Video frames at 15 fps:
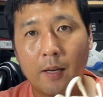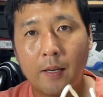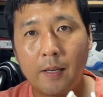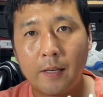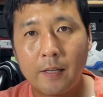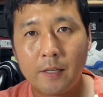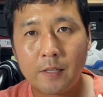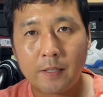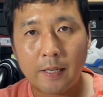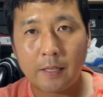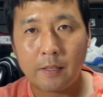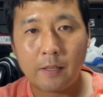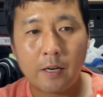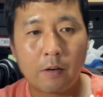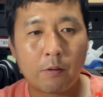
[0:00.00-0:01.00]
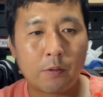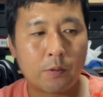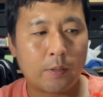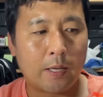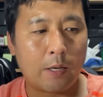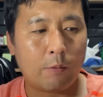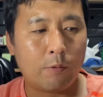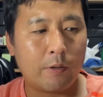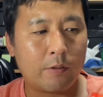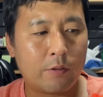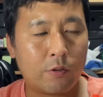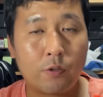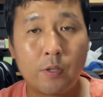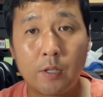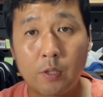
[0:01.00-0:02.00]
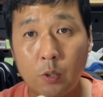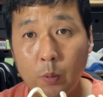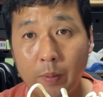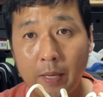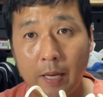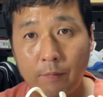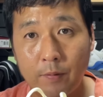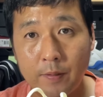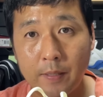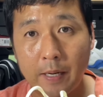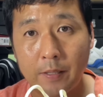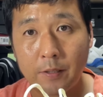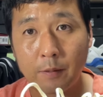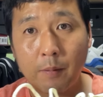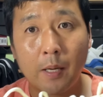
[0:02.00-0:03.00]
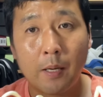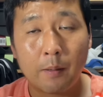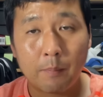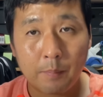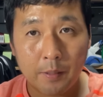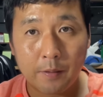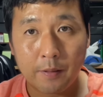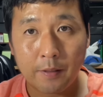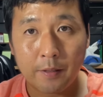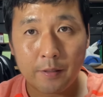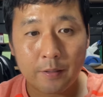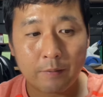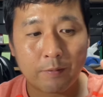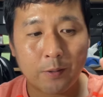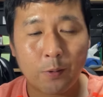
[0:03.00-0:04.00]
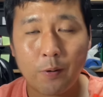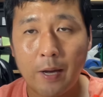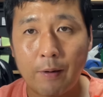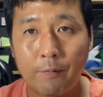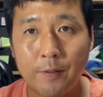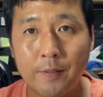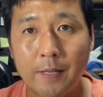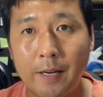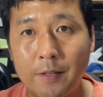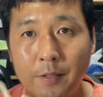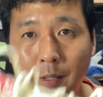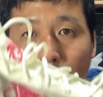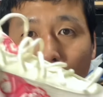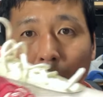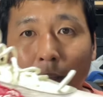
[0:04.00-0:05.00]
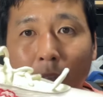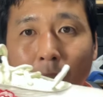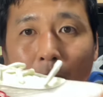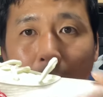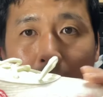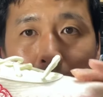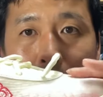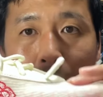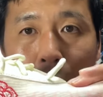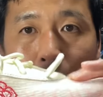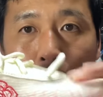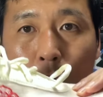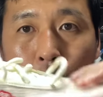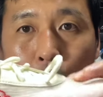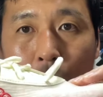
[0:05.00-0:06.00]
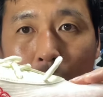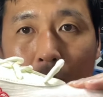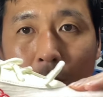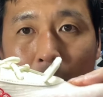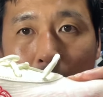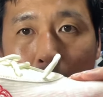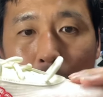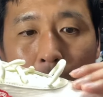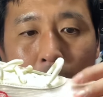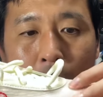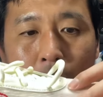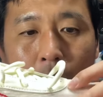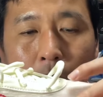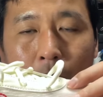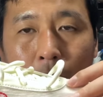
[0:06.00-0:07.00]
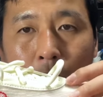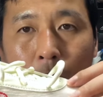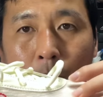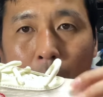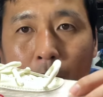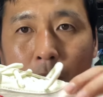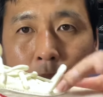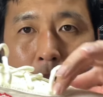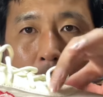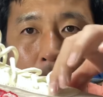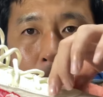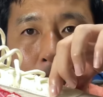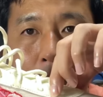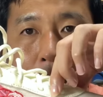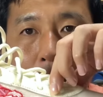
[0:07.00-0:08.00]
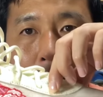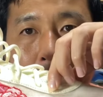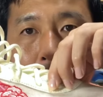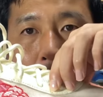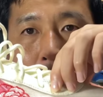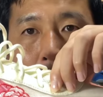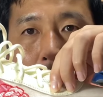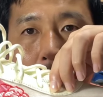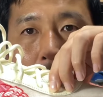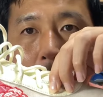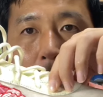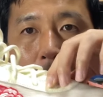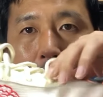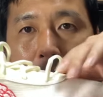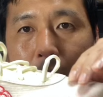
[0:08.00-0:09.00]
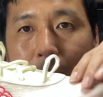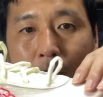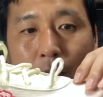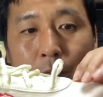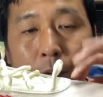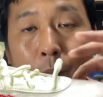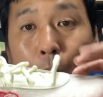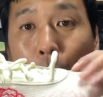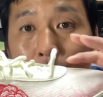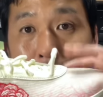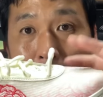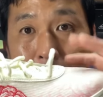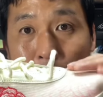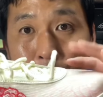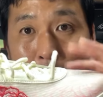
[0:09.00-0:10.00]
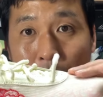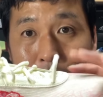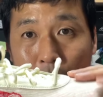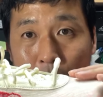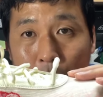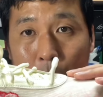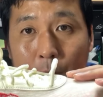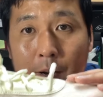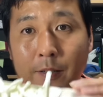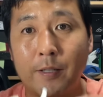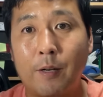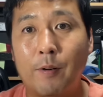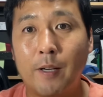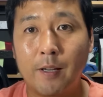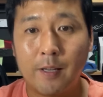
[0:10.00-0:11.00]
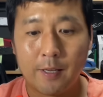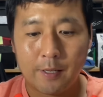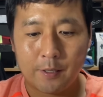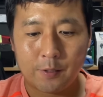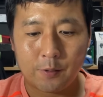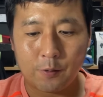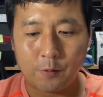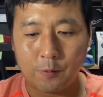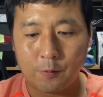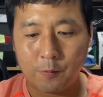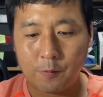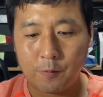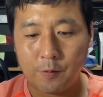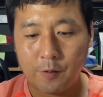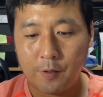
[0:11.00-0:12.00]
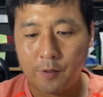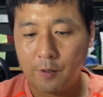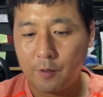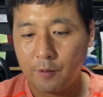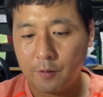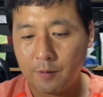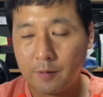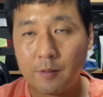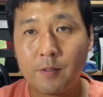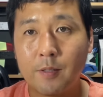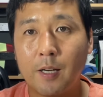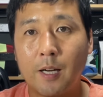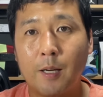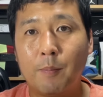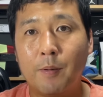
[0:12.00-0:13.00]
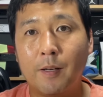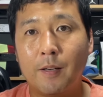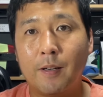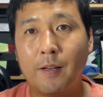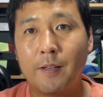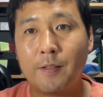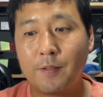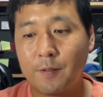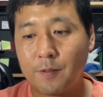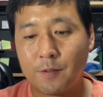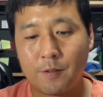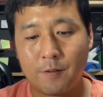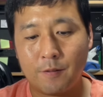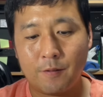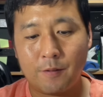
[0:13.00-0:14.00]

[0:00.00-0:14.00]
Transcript: it is kind of narrow, so I would suggest going half a size up. But the thing is, if you go half a size up, there's this huge dead space on the toe box area. If you lace it up hard, there's even more dead space on the toe box area. So, good job. It's just